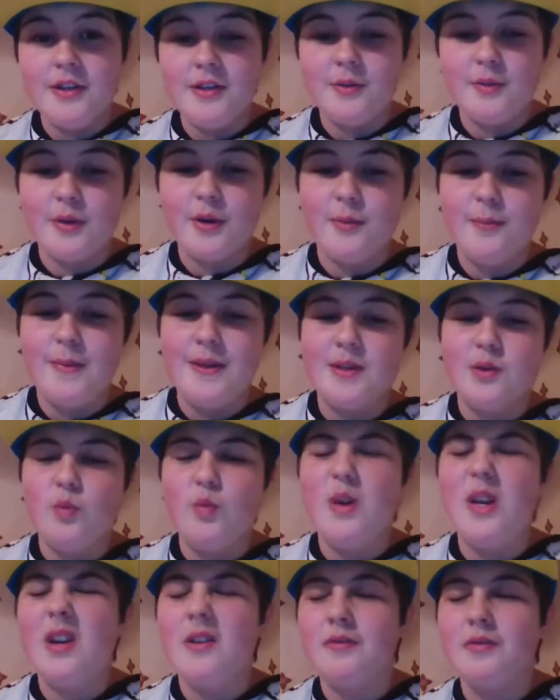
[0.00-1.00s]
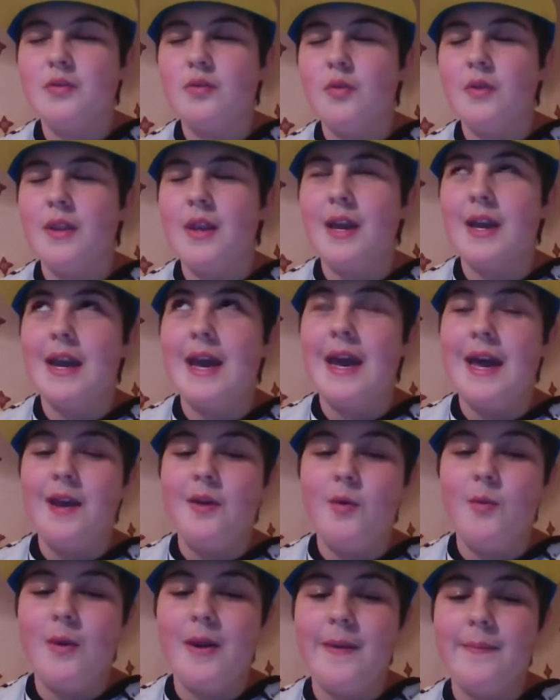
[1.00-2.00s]
So I'm going to miss a week of school and I
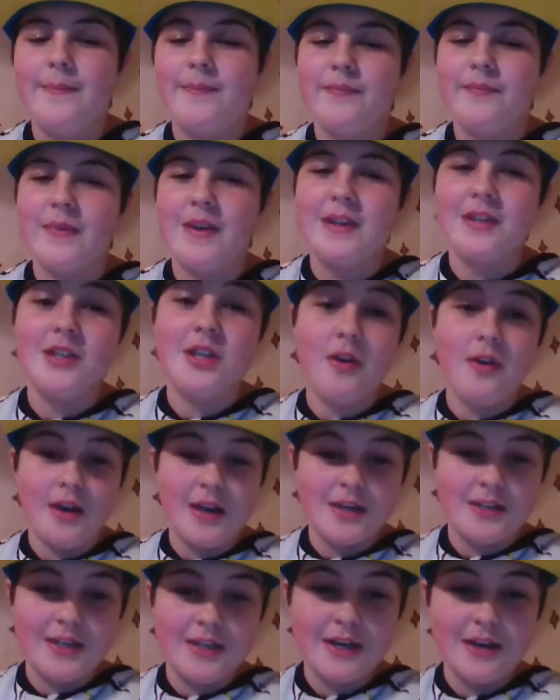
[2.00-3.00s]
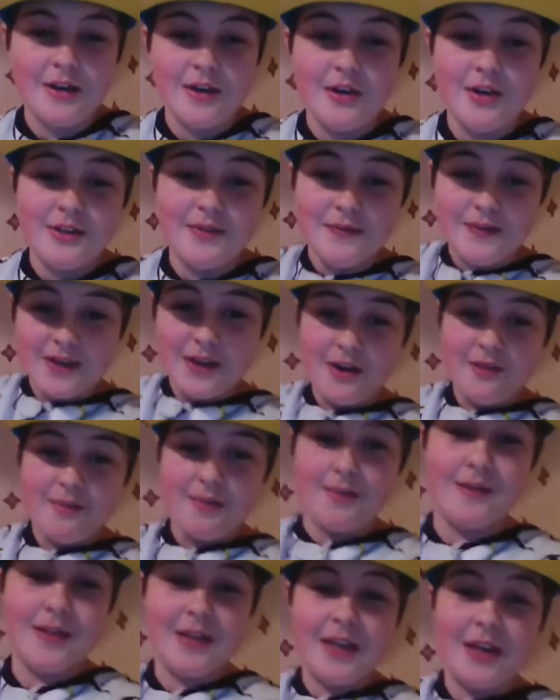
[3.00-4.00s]
cannot wait. So guys, that concludes the video.
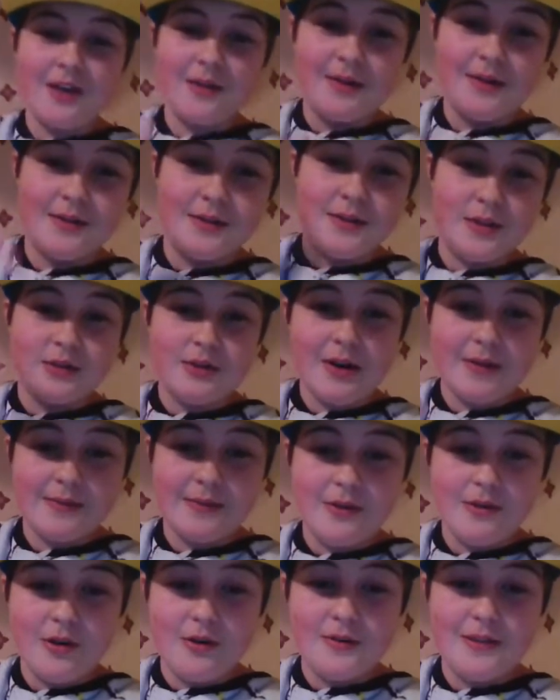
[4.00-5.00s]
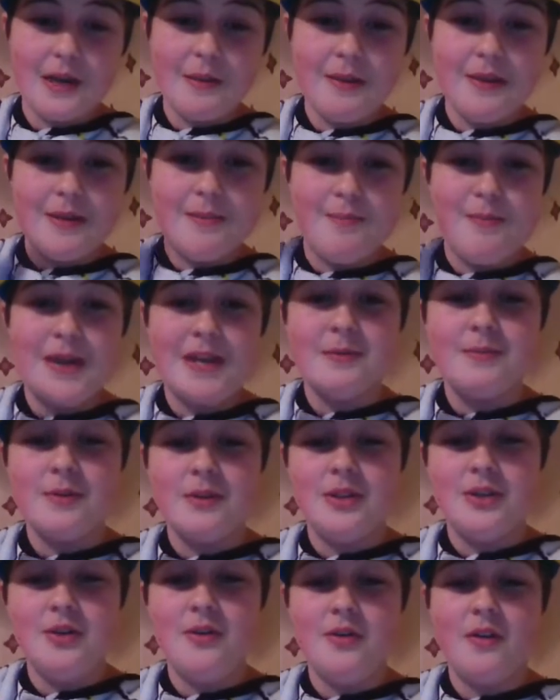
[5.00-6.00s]
Remember to like, comment, and subscribe down below. Tell me the best
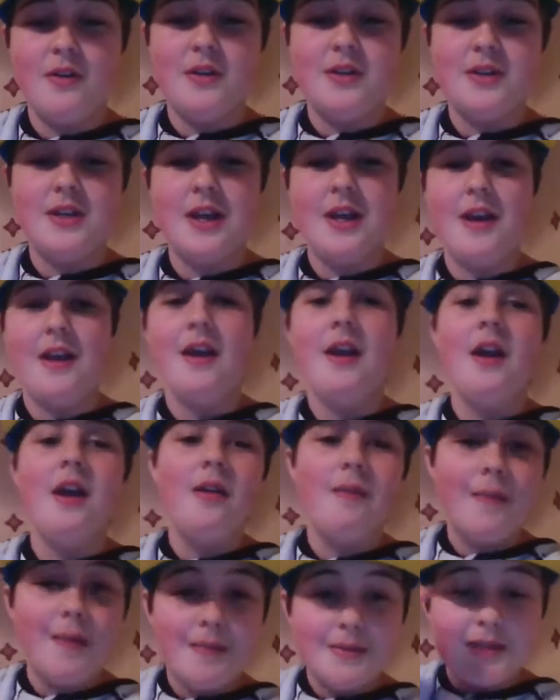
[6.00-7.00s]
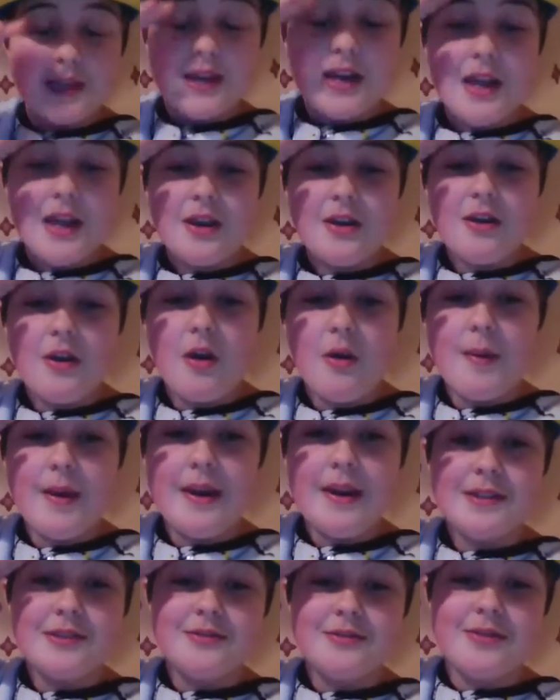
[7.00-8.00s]
present you got this year. Remember to like, comment,
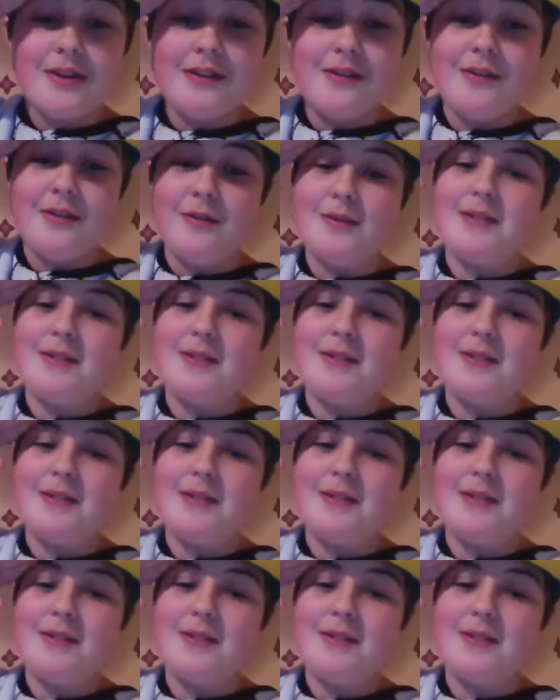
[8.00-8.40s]
and subscribe down below.